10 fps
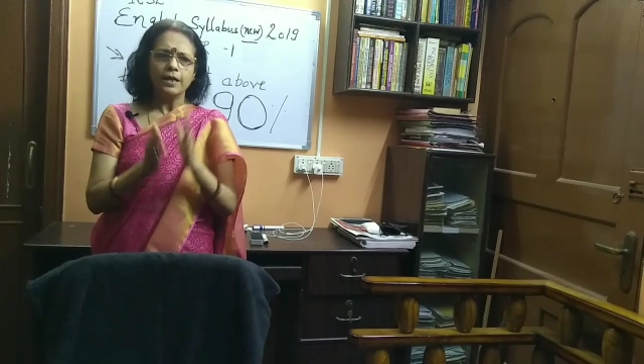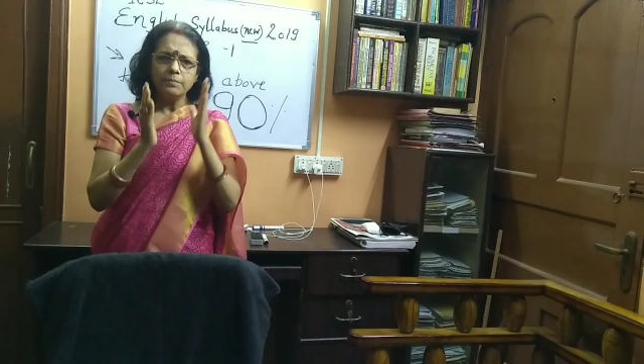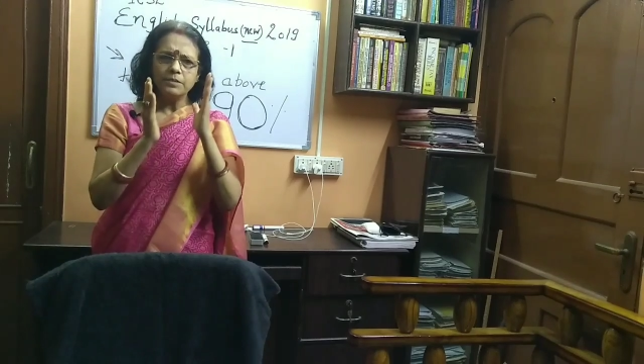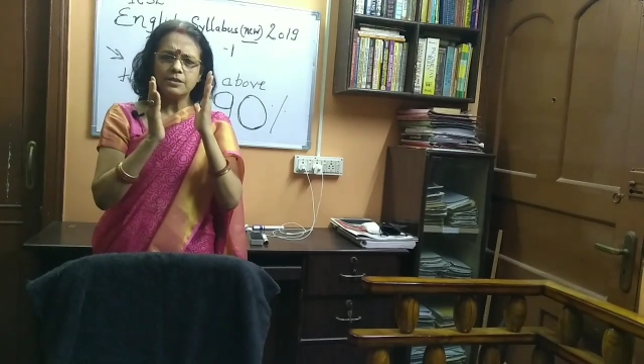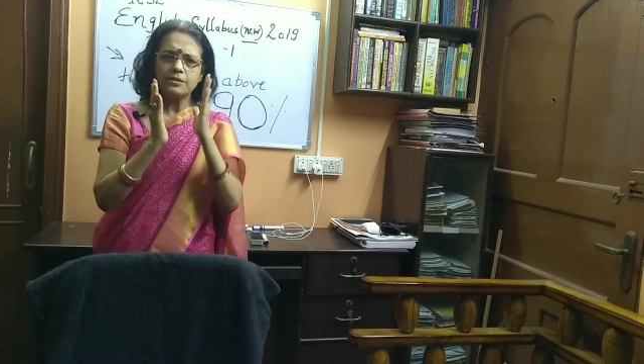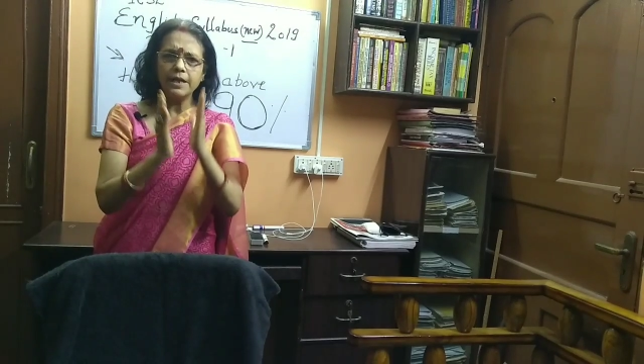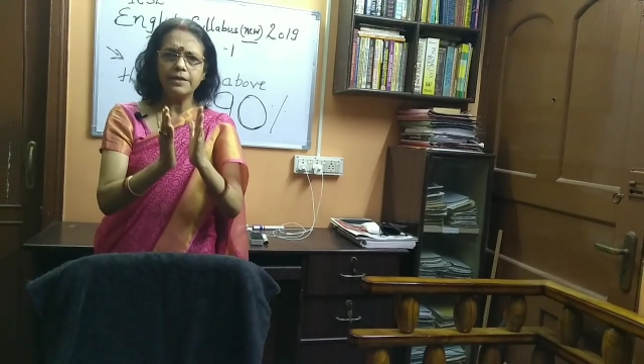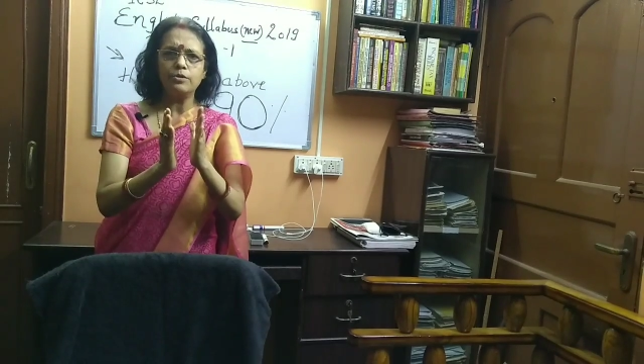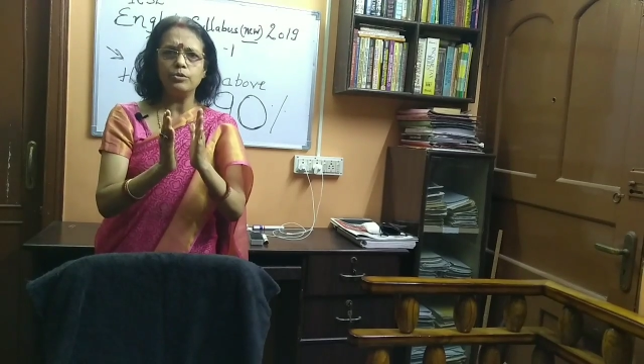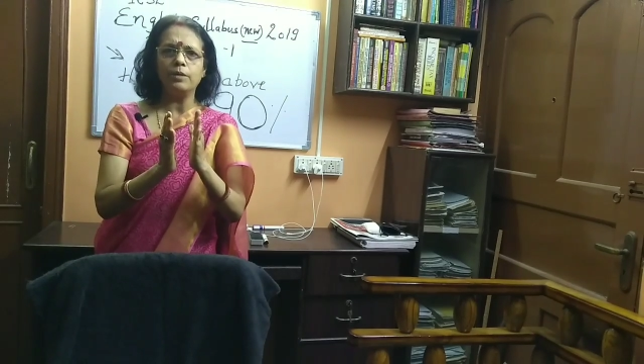Come
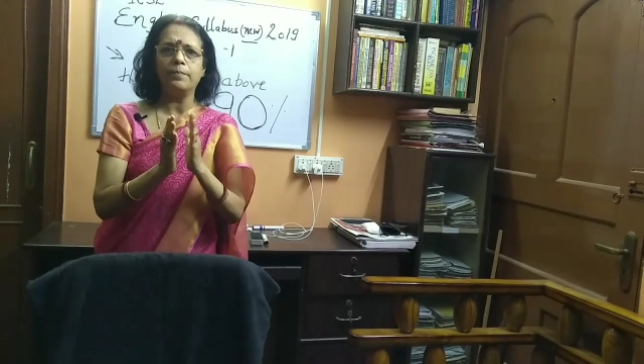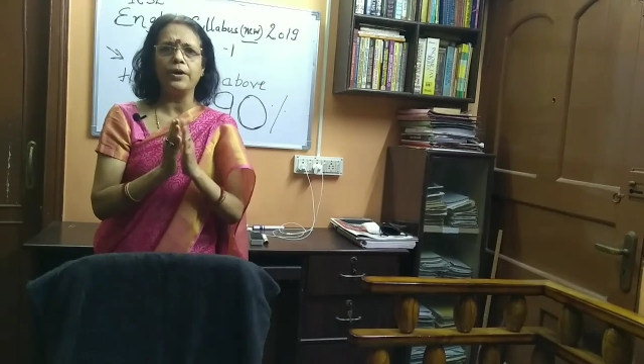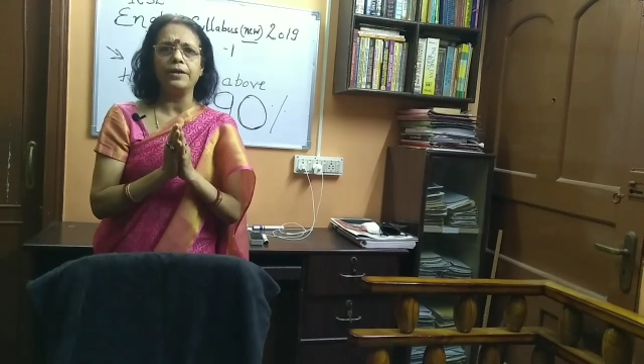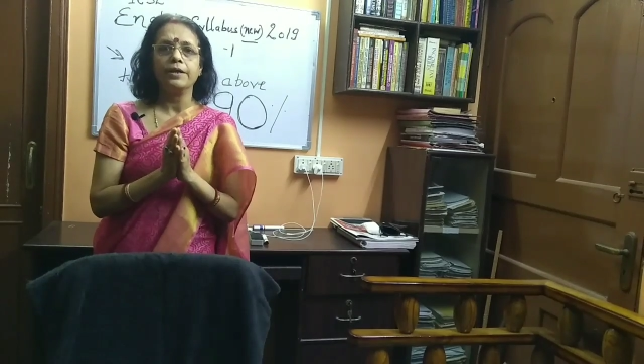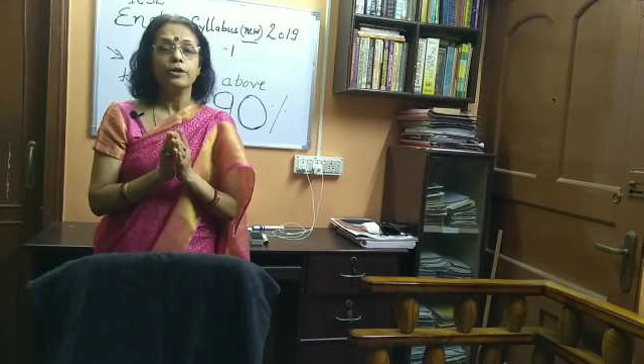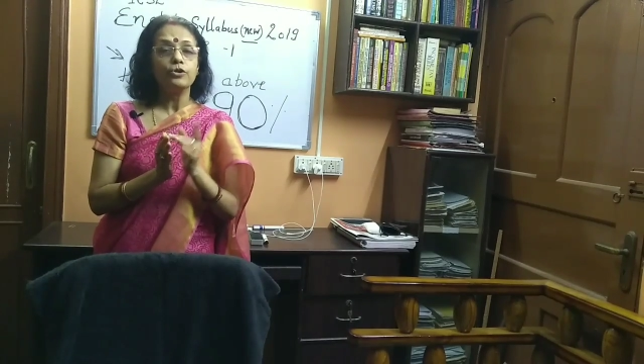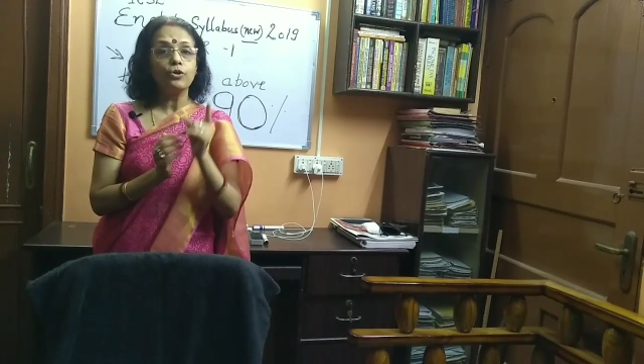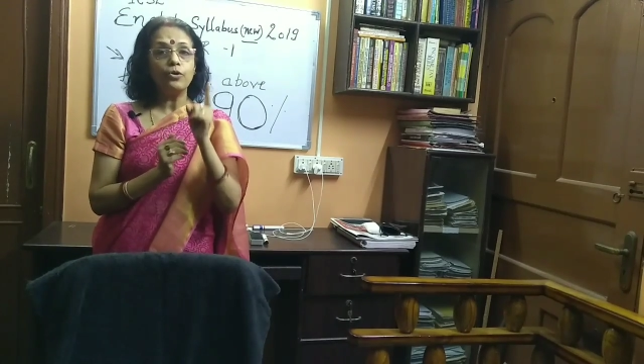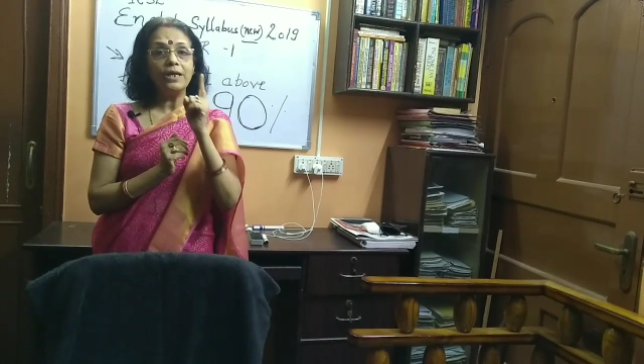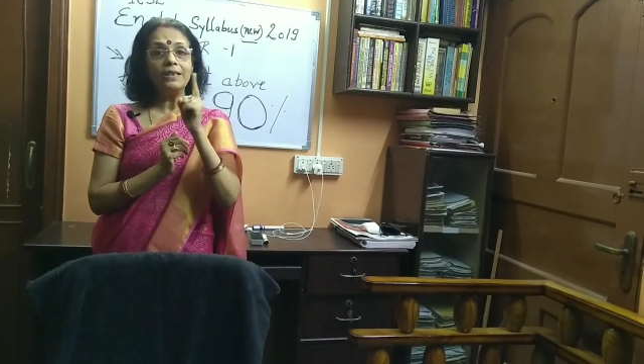straight to the point.
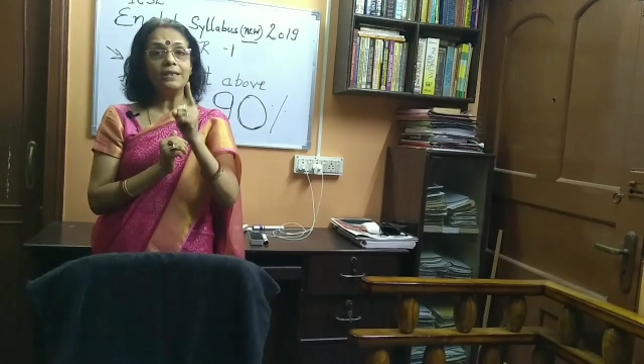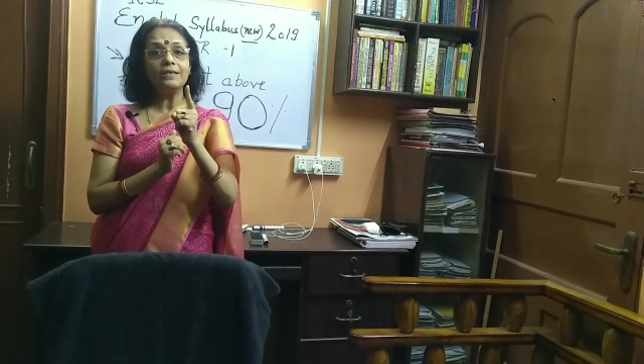So in